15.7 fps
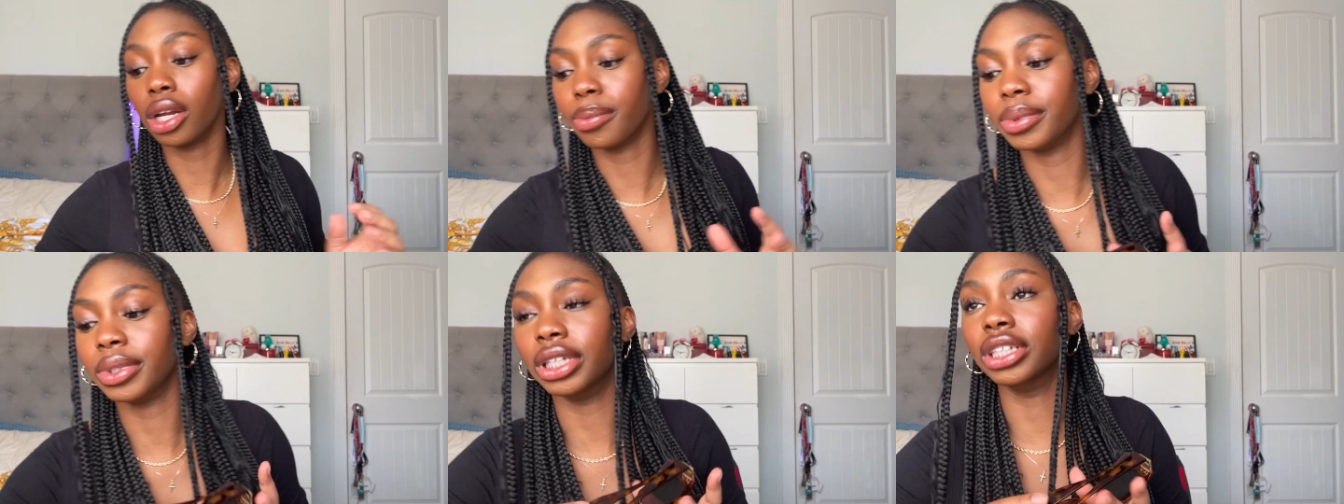
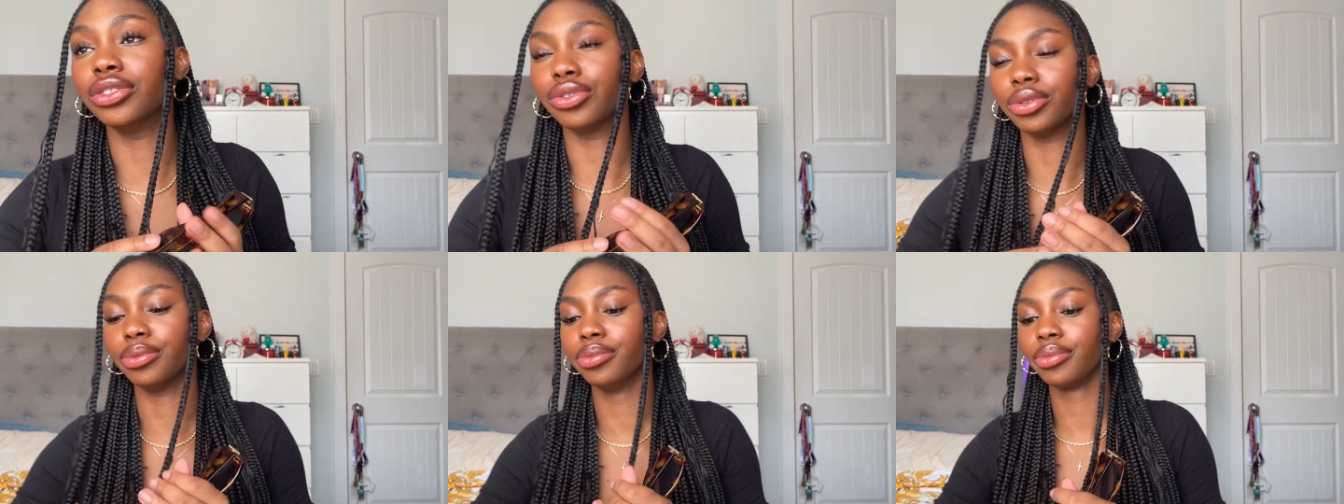up in this
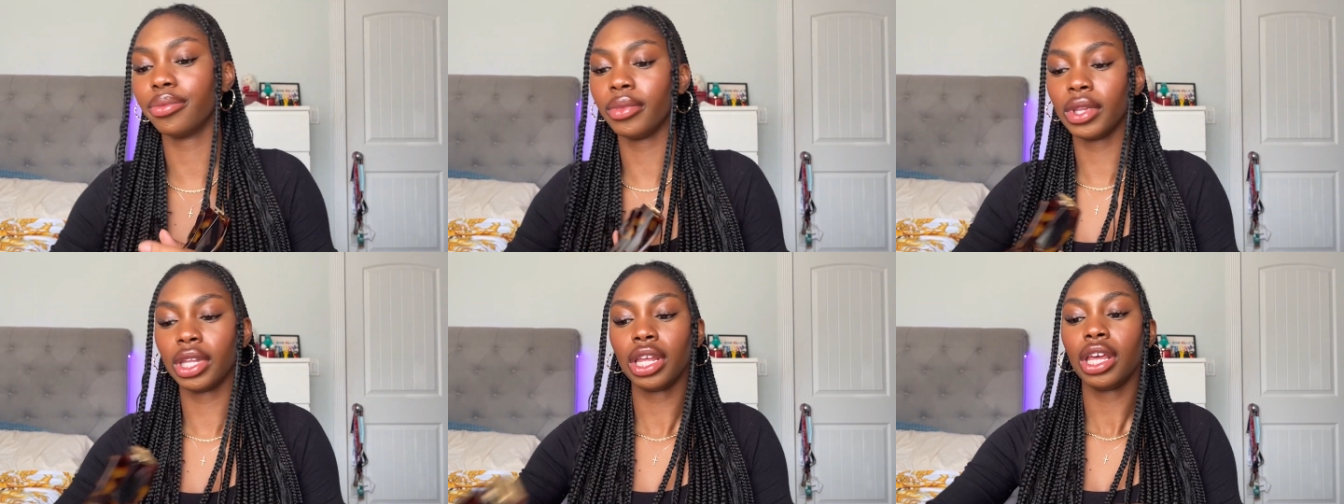room
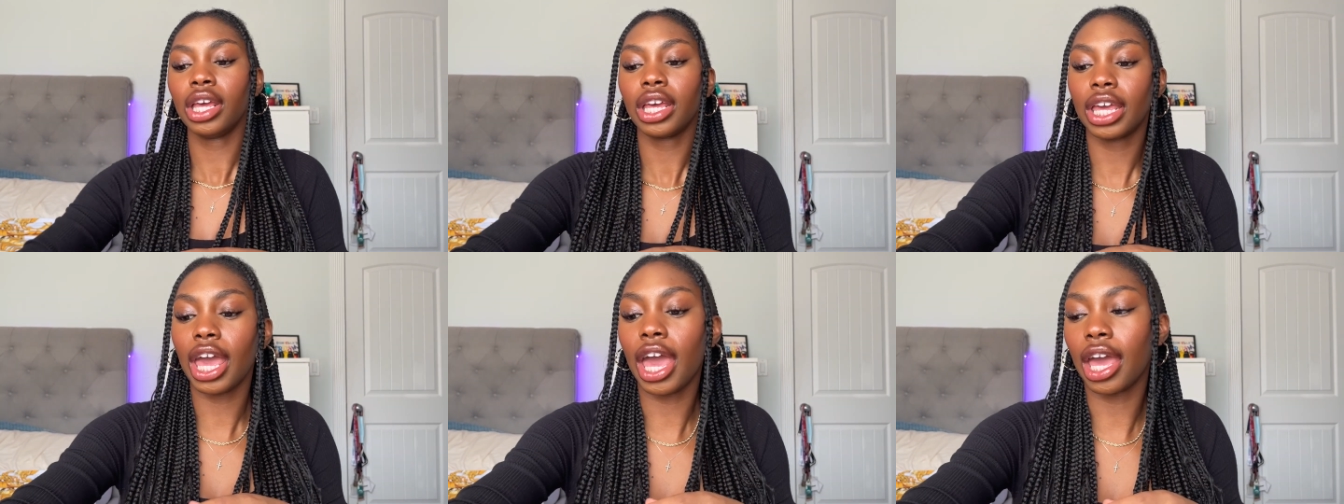
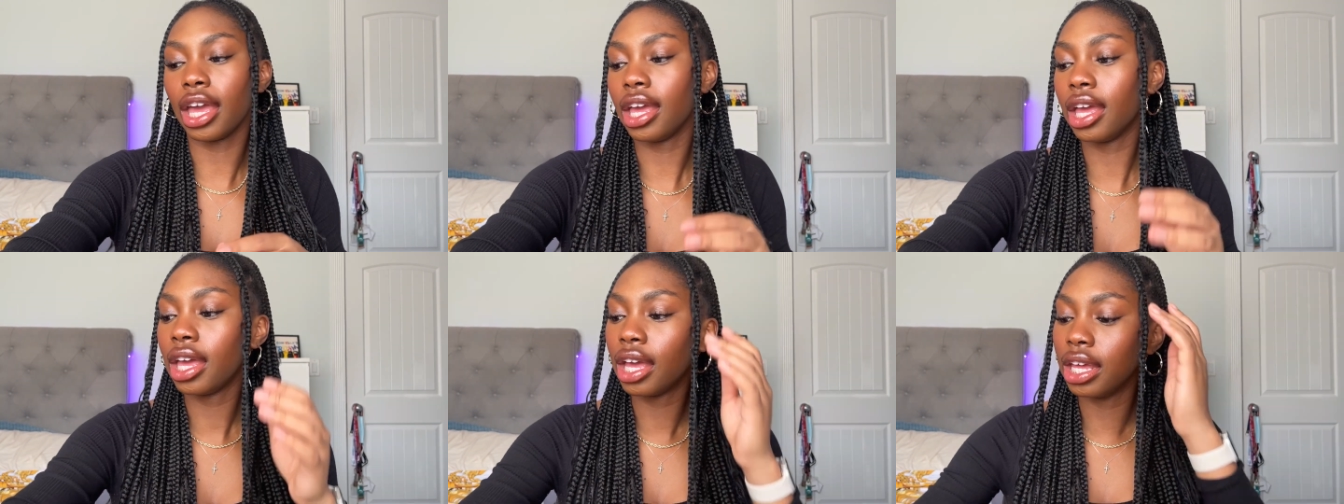okay
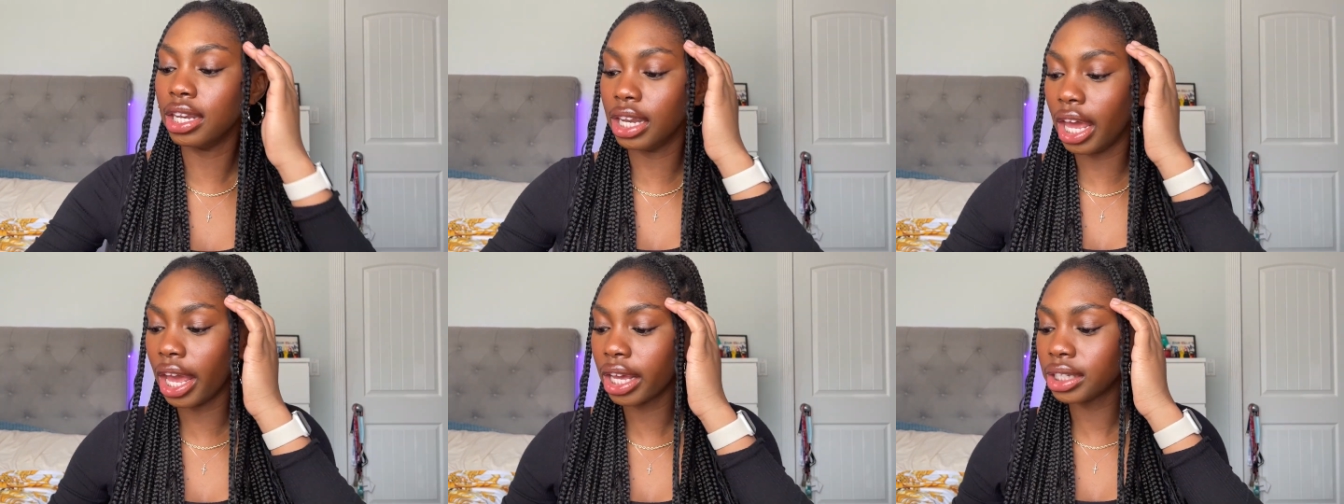
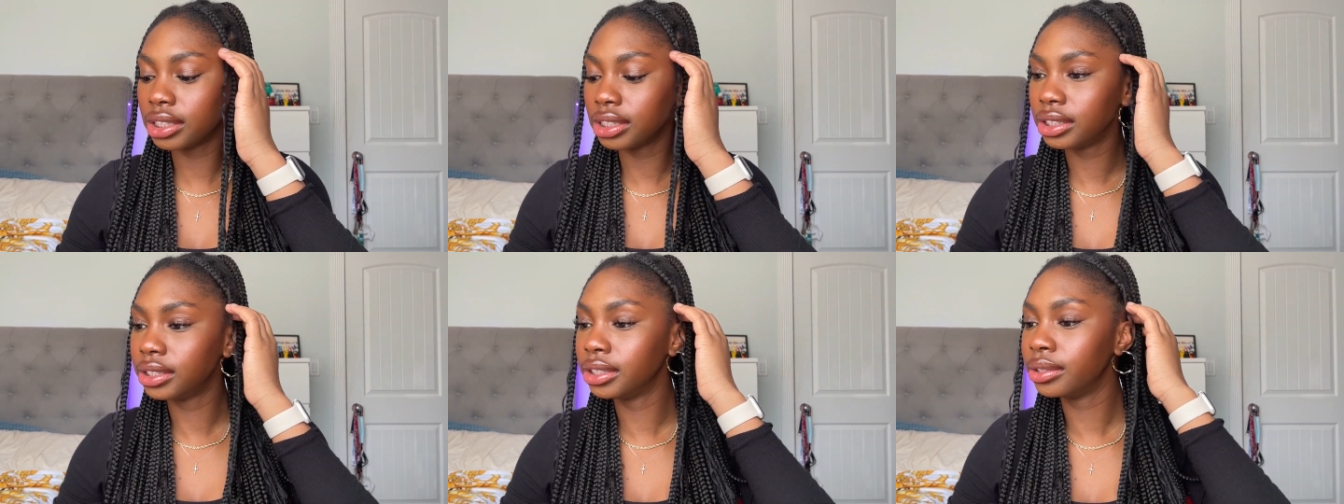next
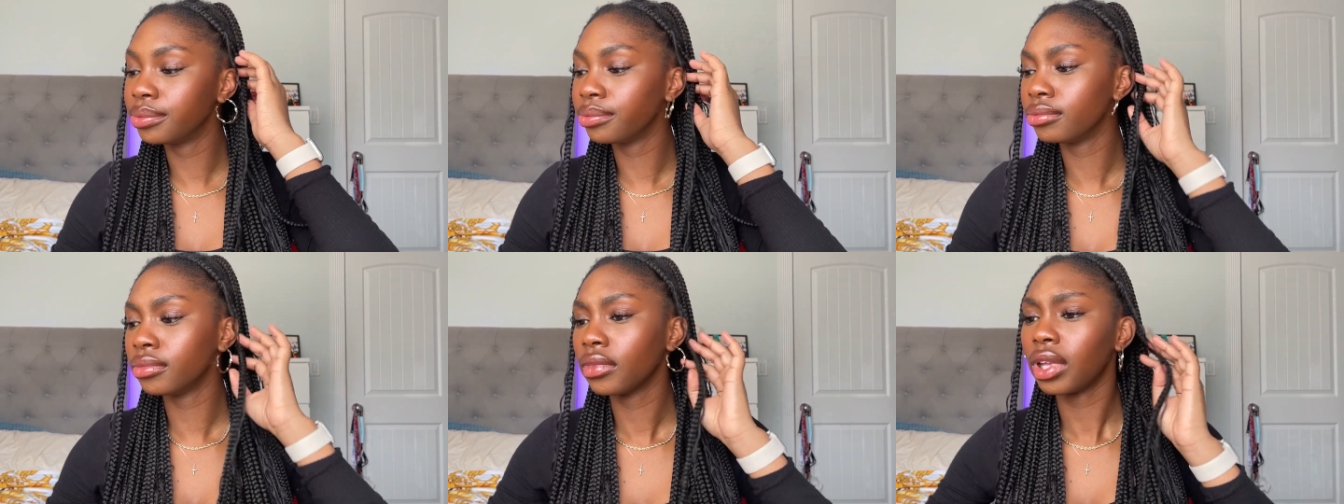
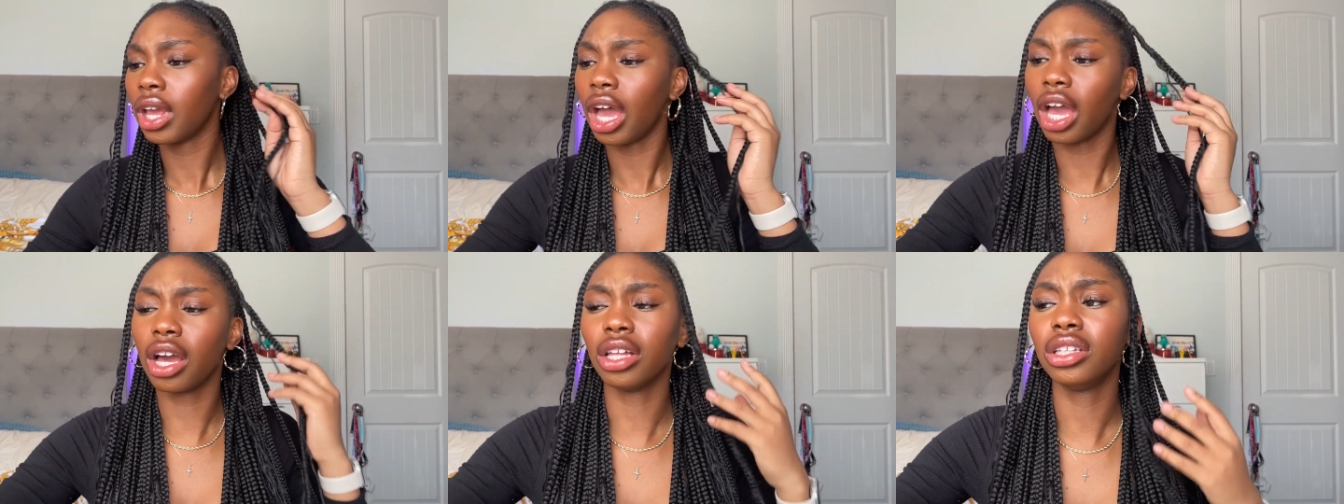
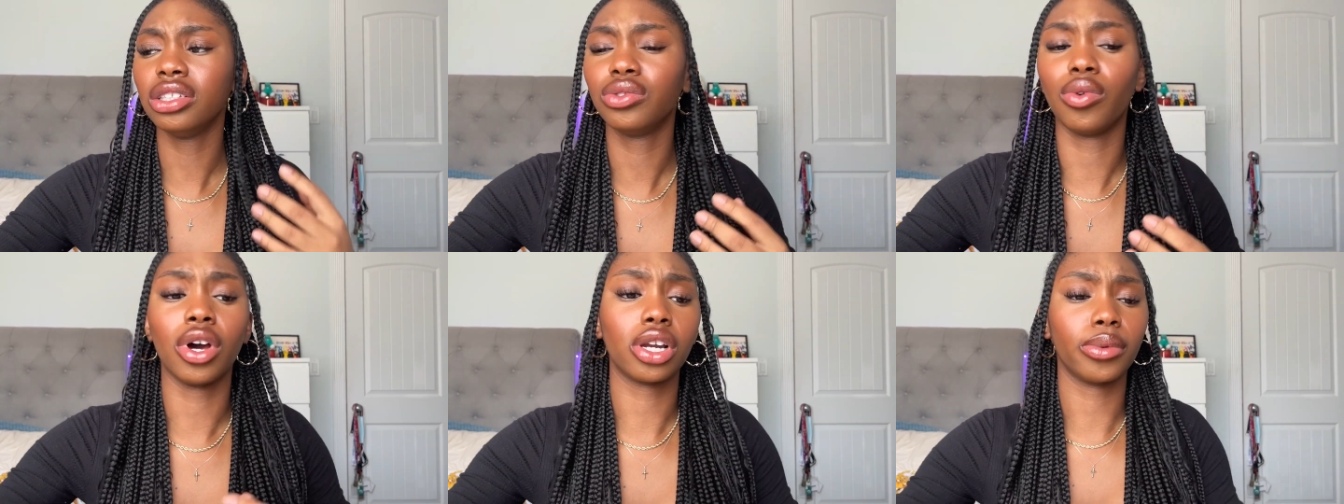i got
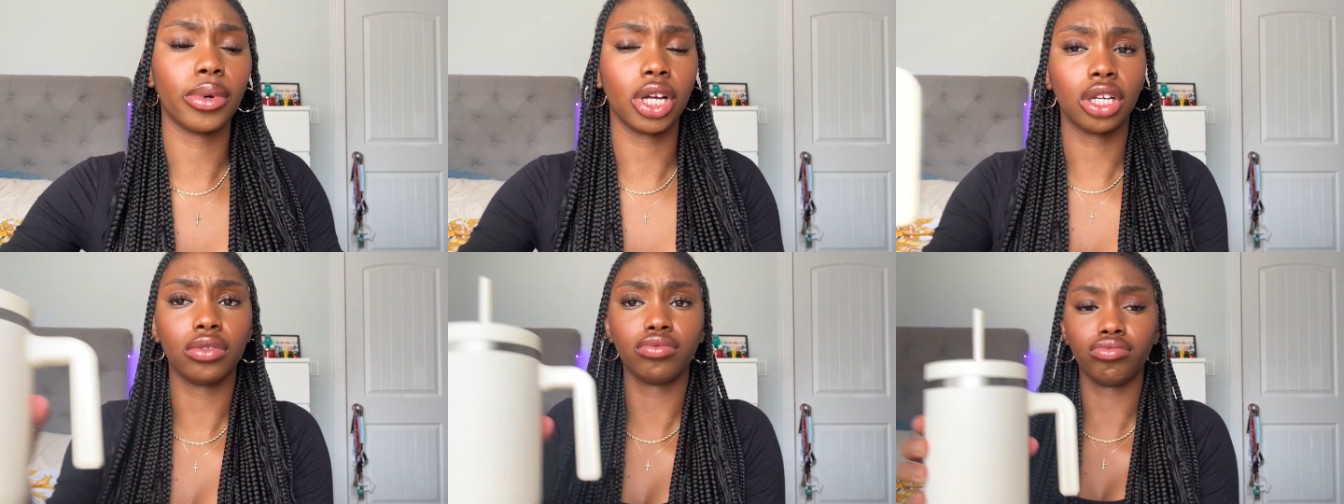this water
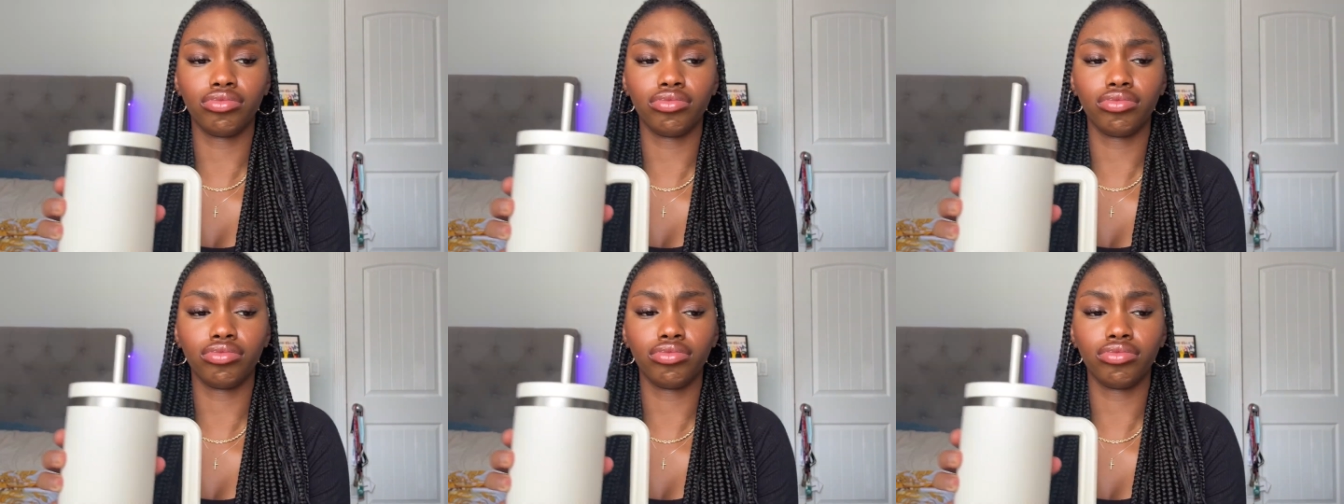bottle